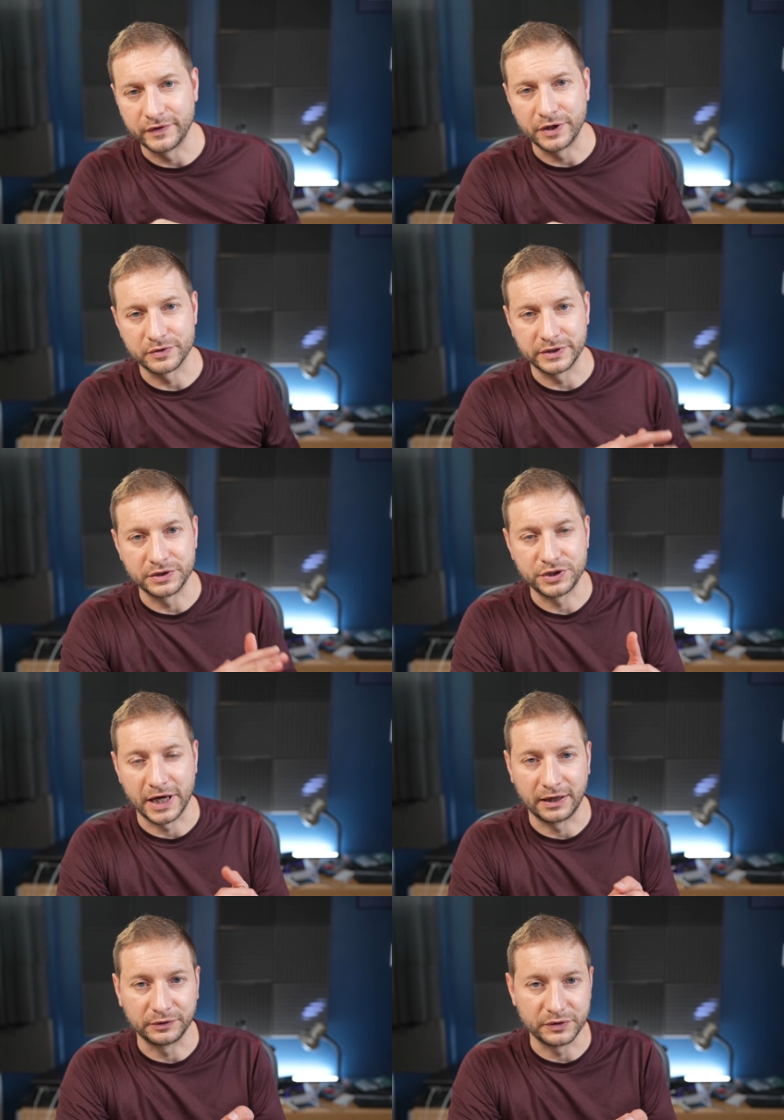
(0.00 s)
videos in this
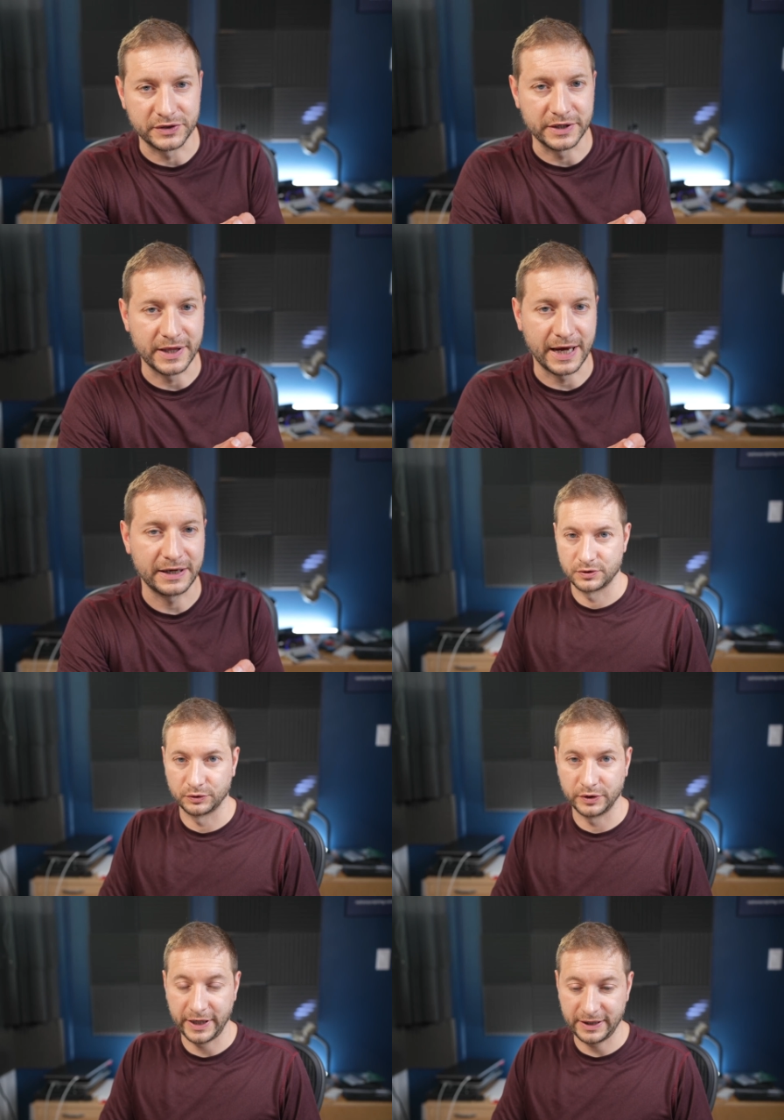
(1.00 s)
channel to see that. So
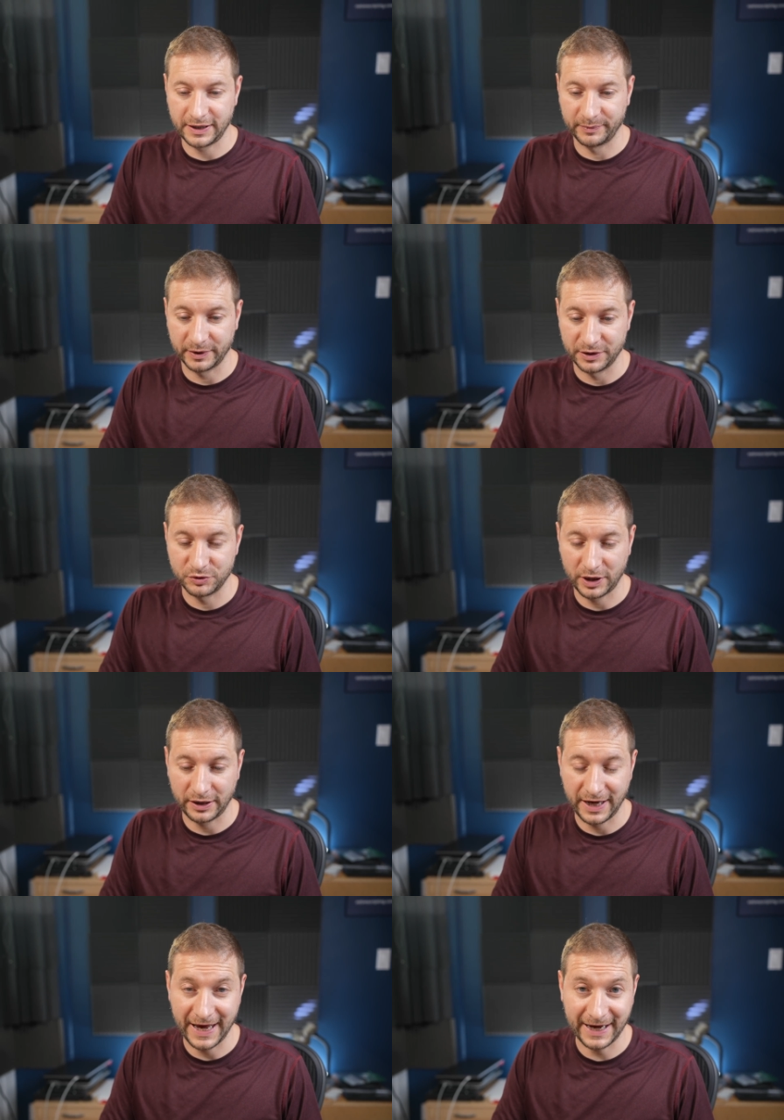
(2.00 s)
today I'm going to try
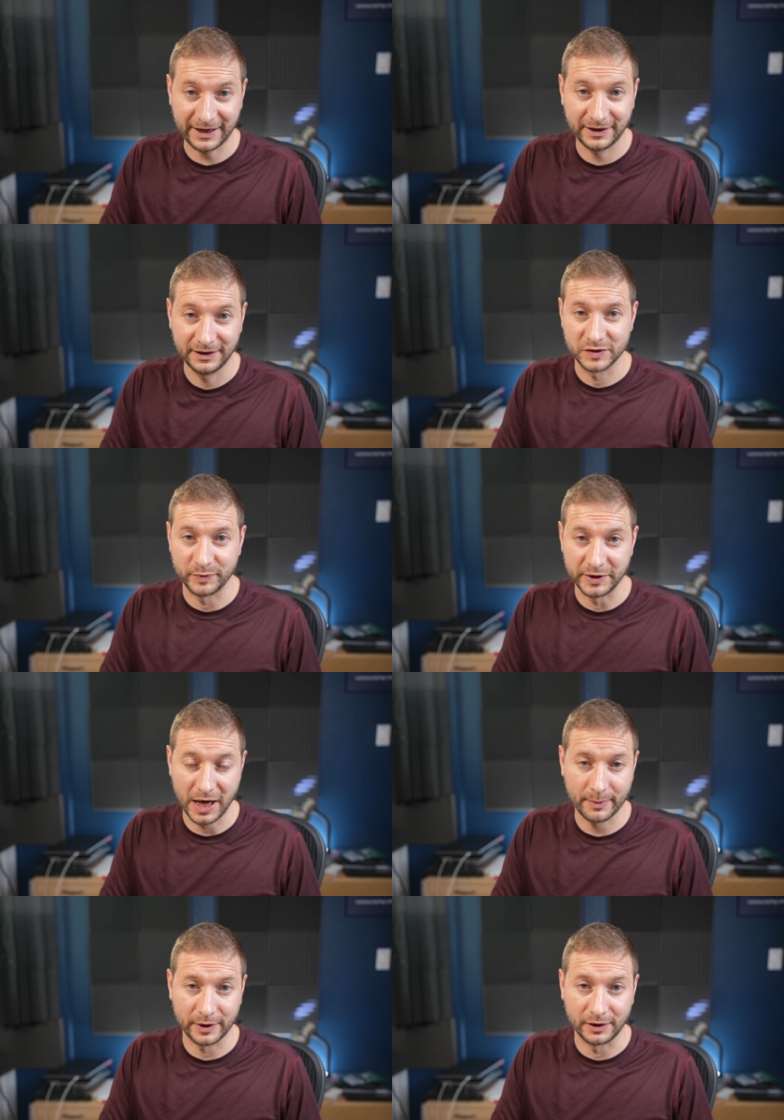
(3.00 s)
to hack
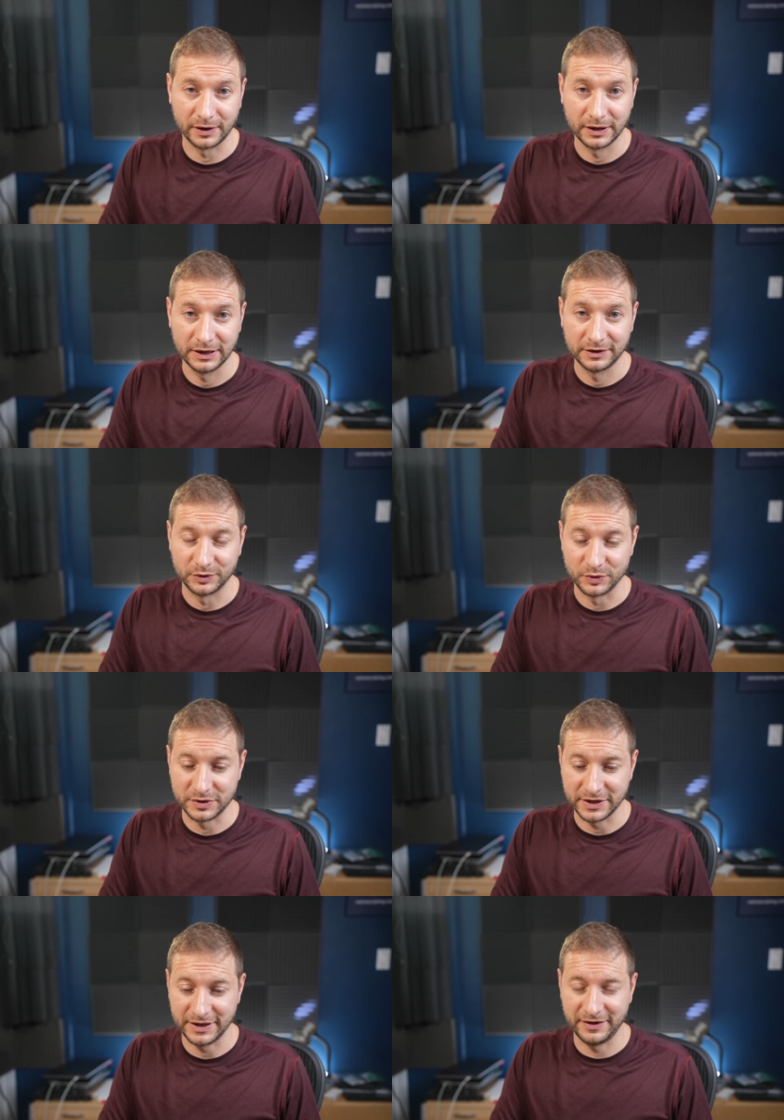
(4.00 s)
Speedometer to
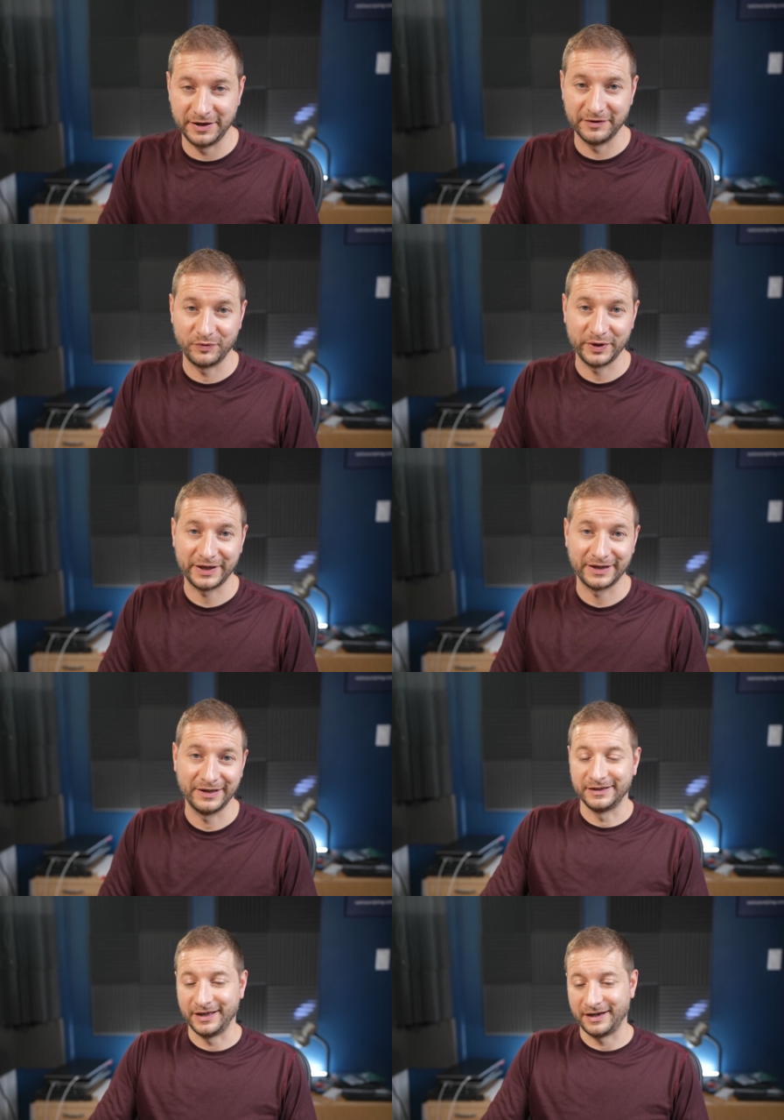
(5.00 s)
see if we
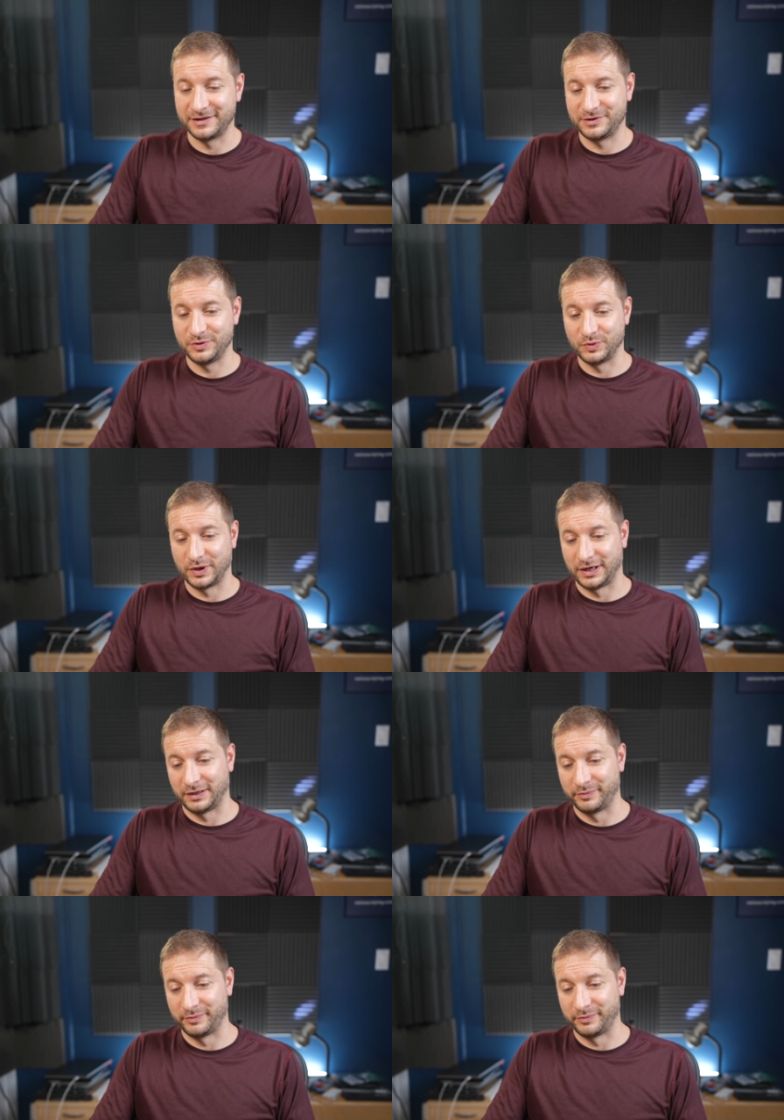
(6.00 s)
can get it to uh,